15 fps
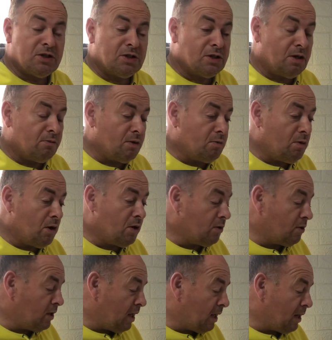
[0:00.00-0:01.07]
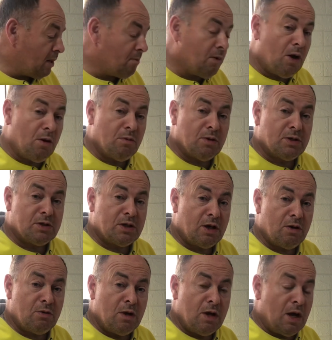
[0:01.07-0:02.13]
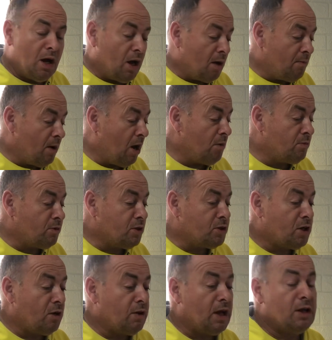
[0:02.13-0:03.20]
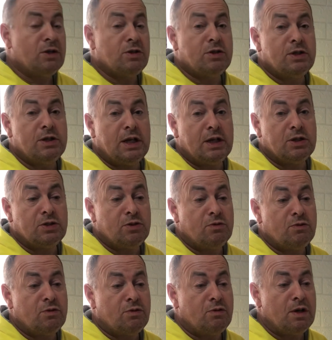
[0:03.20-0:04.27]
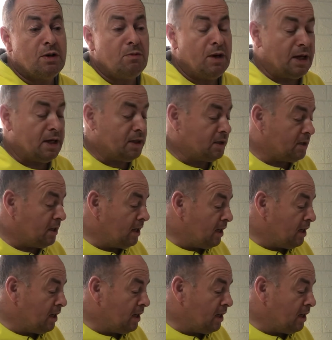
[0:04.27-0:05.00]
So we're working on that at the moment, so I'm hoping to show that in the next 2 or 3 weeks.